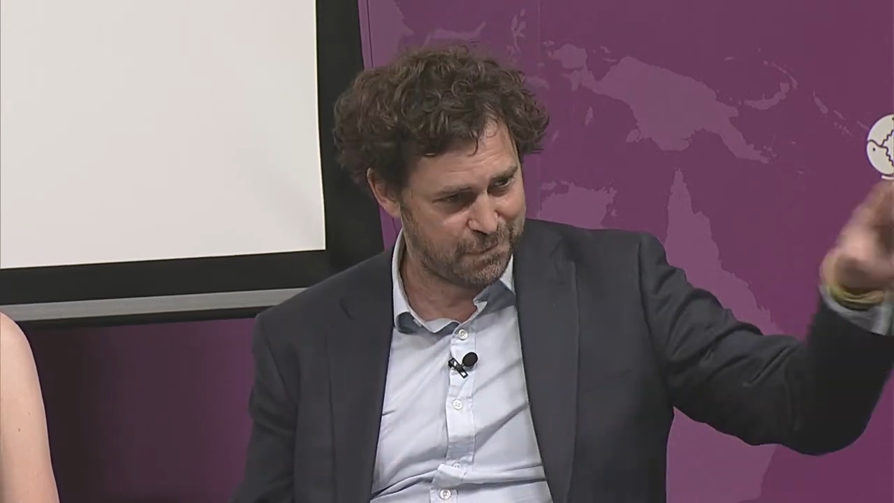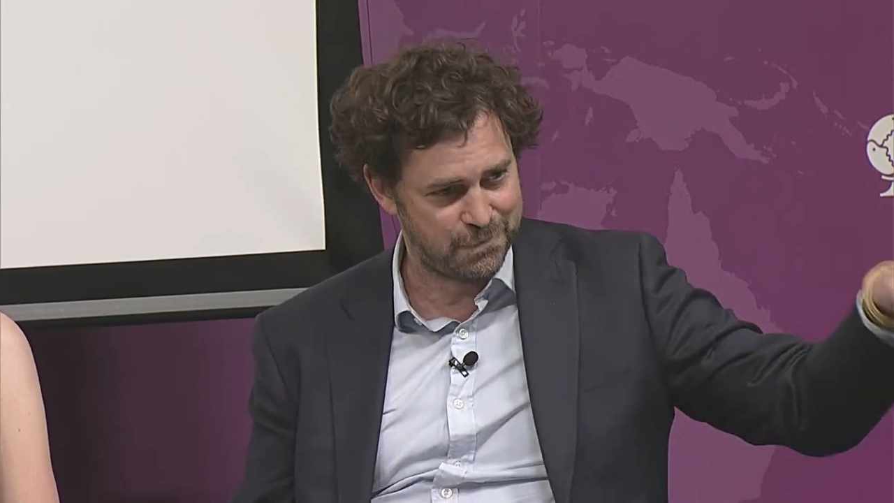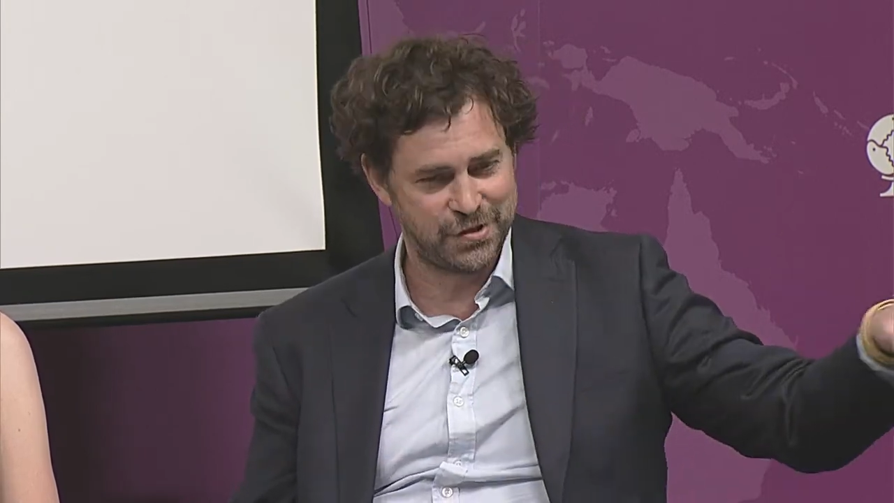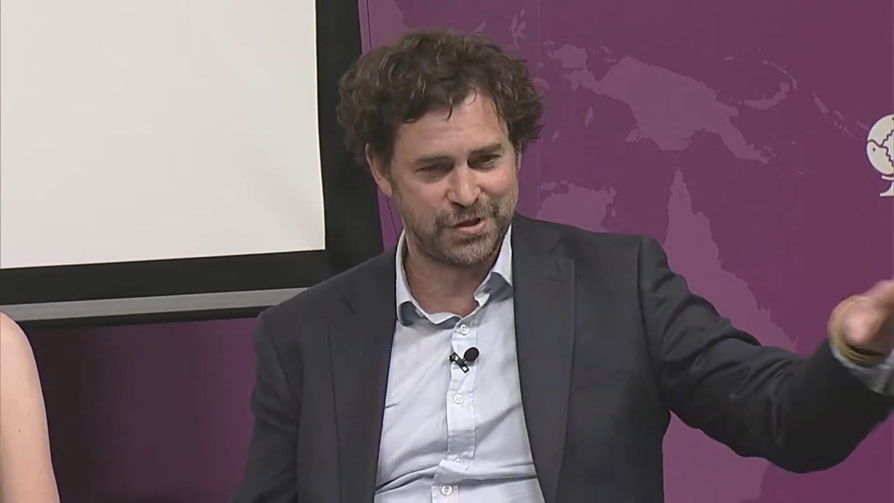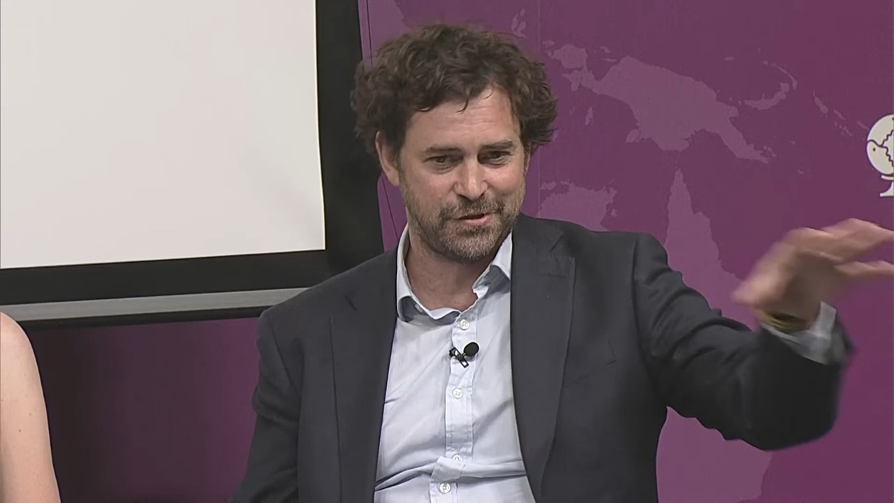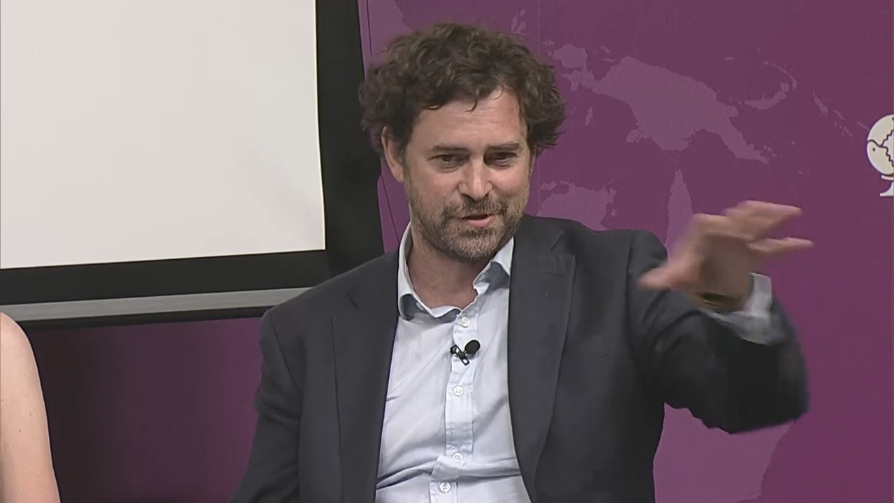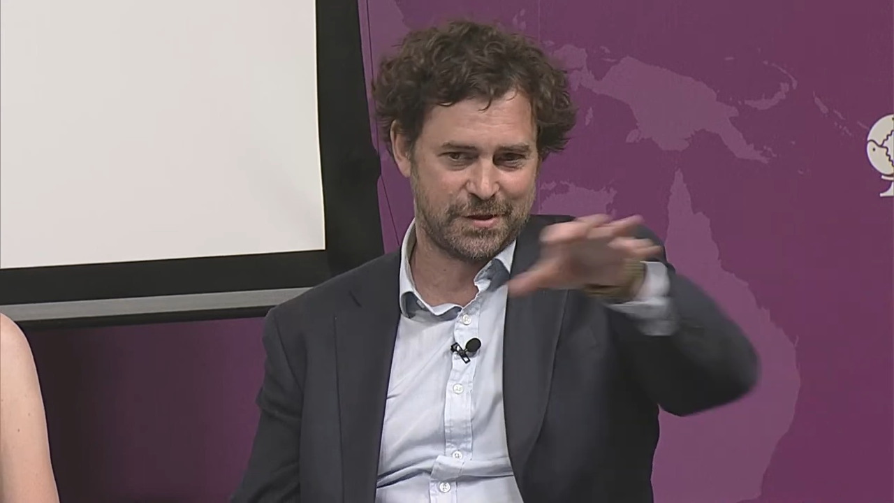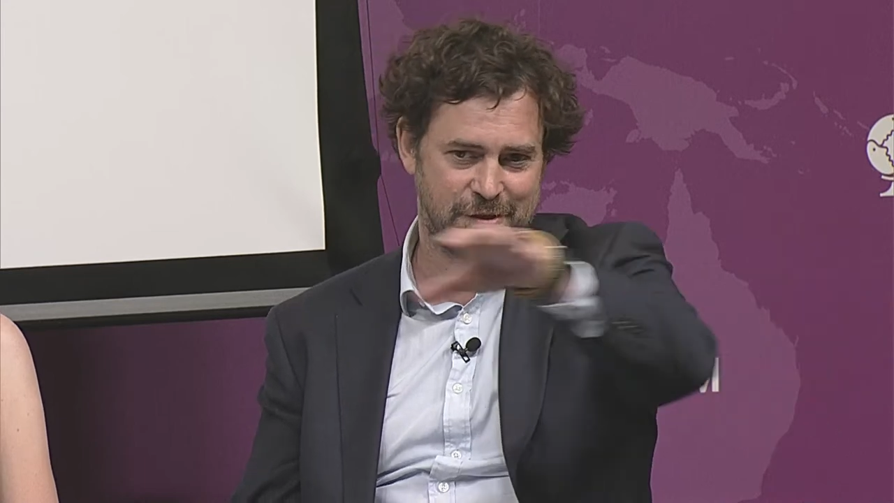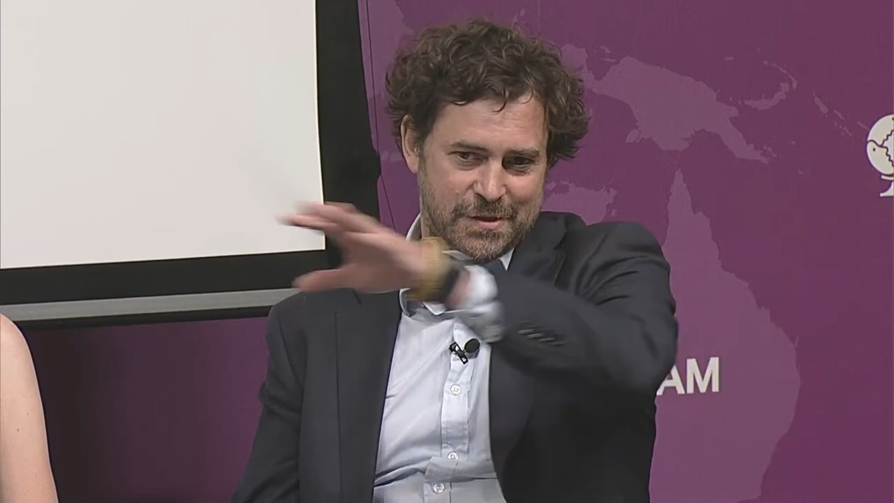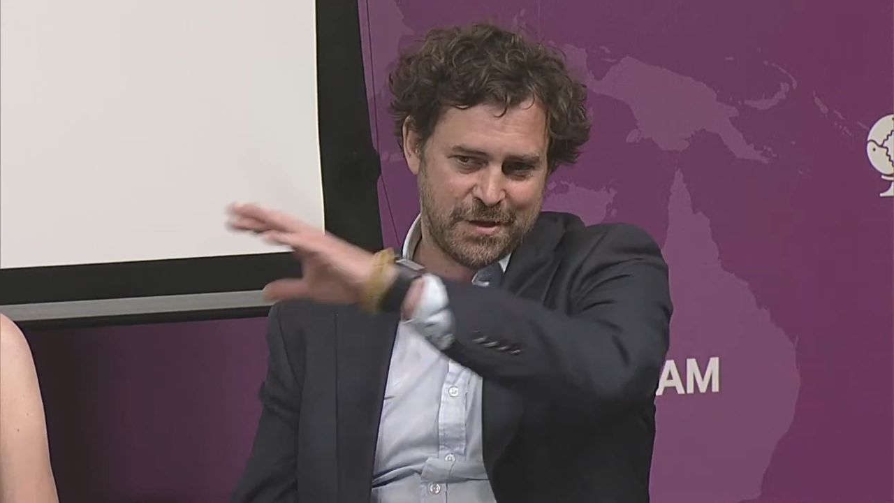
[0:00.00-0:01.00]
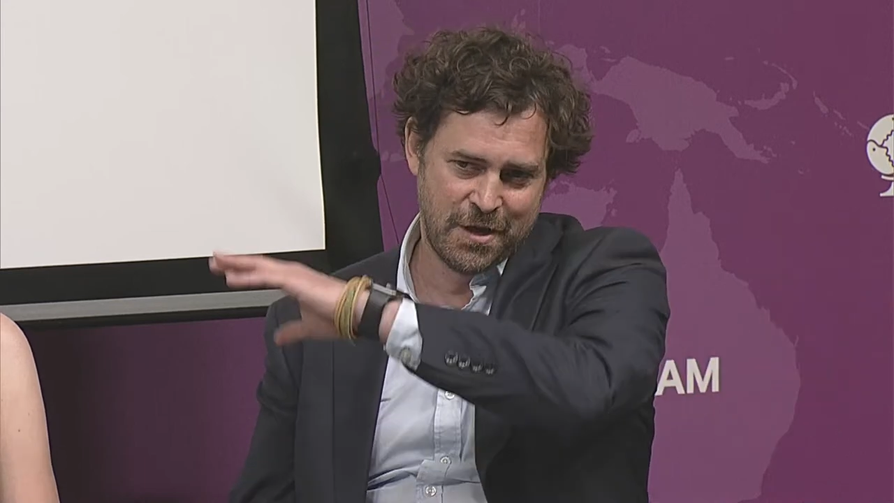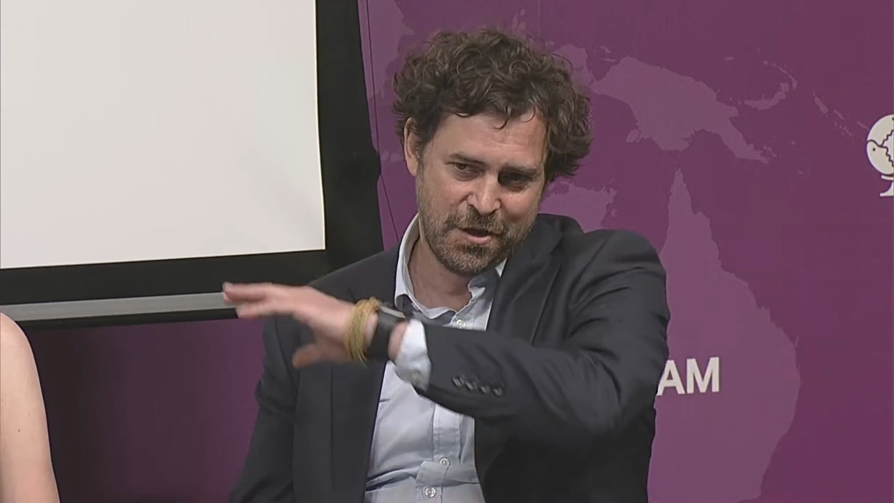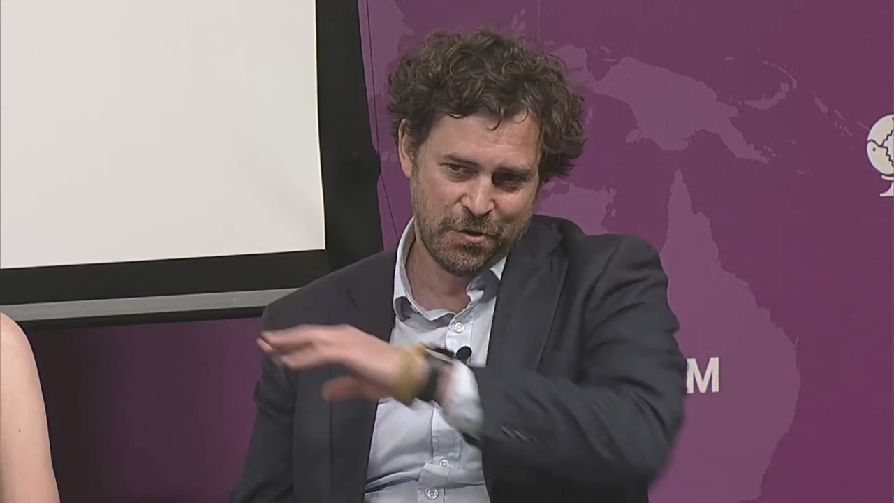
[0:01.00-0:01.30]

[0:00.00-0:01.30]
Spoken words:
from producers